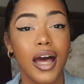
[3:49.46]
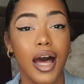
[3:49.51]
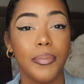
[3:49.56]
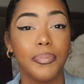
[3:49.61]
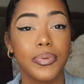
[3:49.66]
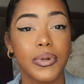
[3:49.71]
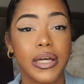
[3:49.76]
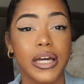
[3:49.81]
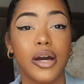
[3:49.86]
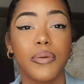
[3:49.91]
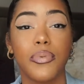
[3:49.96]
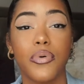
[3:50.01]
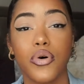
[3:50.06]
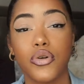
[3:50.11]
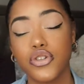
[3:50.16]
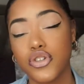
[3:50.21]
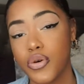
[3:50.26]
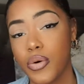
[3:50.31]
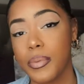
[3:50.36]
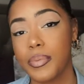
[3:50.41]

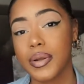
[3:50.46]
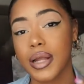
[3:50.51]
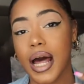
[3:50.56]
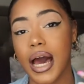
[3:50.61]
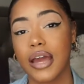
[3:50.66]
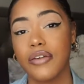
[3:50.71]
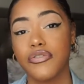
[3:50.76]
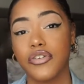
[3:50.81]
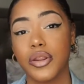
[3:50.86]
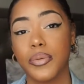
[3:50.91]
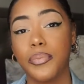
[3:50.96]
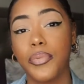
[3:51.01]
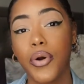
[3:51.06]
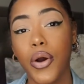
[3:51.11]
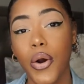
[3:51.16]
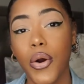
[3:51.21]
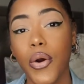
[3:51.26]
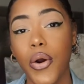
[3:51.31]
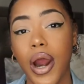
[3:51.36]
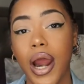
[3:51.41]
applicable to apply for the
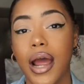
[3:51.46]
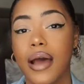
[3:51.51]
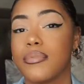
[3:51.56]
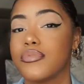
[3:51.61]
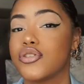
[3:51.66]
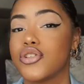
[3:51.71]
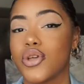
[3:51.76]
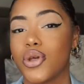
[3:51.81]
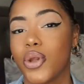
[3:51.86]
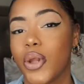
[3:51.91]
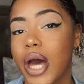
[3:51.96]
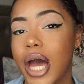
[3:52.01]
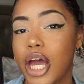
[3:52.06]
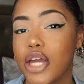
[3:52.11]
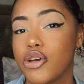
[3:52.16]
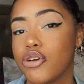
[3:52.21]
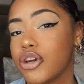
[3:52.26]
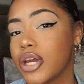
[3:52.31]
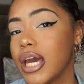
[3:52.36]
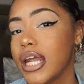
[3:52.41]
program so
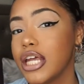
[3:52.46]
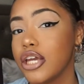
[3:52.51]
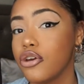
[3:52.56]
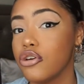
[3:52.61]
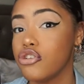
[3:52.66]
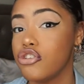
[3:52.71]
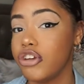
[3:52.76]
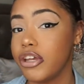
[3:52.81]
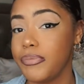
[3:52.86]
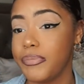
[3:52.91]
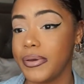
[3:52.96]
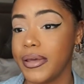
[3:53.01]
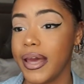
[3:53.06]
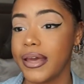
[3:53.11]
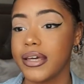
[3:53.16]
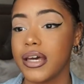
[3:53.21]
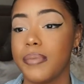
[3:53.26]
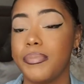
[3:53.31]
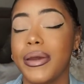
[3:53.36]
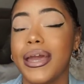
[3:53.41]
that you're getting your
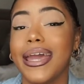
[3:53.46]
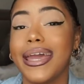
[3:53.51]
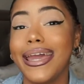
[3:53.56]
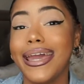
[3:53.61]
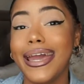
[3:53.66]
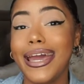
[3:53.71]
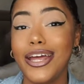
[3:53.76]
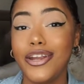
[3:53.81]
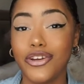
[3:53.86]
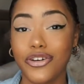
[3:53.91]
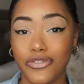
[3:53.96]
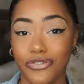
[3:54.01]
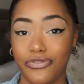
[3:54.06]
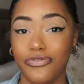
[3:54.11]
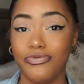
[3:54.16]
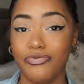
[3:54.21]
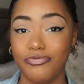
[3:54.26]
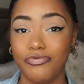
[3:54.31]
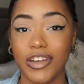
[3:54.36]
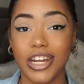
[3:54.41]
GPA up and you're
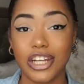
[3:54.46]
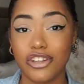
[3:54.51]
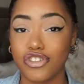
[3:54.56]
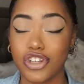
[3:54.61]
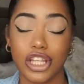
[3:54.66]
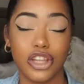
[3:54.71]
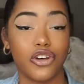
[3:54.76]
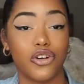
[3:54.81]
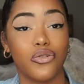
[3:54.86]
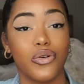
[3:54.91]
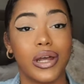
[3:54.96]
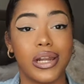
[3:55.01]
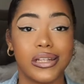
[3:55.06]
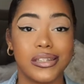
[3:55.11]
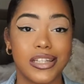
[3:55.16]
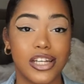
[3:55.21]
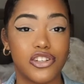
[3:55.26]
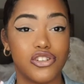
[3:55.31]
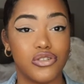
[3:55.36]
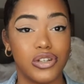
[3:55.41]
finishing the
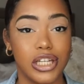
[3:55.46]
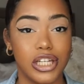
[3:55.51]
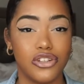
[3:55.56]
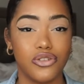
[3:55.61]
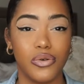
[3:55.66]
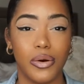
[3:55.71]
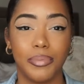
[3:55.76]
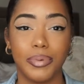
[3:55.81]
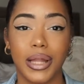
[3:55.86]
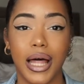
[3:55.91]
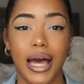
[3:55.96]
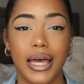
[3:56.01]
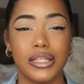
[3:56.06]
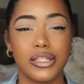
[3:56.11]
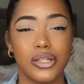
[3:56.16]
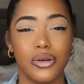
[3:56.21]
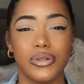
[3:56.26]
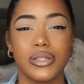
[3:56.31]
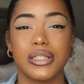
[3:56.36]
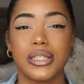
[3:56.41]
credits that you need to apply.
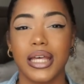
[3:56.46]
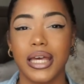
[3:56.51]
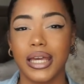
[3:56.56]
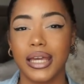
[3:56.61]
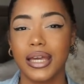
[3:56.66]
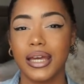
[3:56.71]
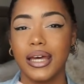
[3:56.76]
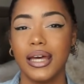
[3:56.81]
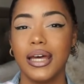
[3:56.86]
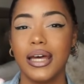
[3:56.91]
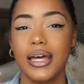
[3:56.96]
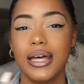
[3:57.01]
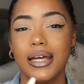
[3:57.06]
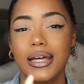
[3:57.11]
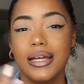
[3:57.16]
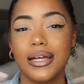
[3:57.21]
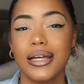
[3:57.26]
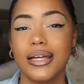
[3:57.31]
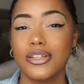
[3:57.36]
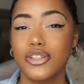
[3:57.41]
So it's like
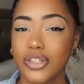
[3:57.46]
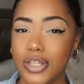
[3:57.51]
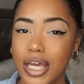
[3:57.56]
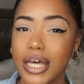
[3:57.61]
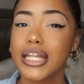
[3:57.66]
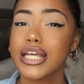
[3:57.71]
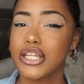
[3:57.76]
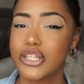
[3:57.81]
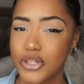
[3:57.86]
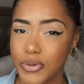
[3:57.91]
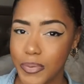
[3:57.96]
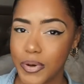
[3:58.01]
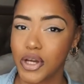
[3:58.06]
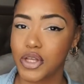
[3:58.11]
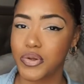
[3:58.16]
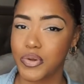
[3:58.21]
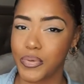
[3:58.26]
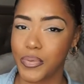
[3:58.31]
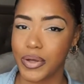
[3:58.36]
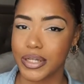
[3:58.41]
killing two
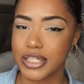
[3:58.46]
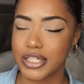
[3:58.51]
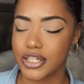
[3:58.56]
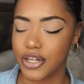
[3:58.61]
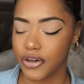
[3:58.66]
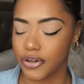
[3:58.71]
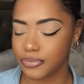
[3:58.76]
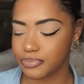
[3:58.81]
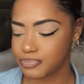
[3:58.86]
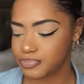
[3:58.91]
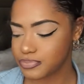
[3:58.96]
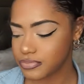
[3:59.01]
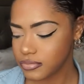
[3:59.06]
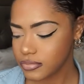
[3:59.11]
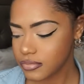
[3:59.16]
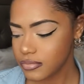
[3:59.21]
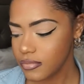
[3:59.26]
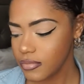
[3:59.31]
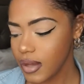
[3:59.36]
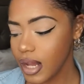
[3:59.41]
birds with one stone.
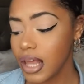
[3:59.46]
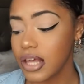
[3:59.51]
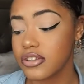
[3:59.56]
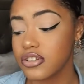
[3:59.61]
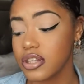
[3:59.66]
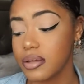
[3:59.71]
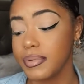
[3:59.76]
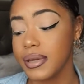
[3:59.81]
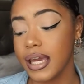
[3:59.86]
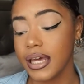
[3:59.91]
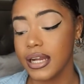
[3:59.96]
So let me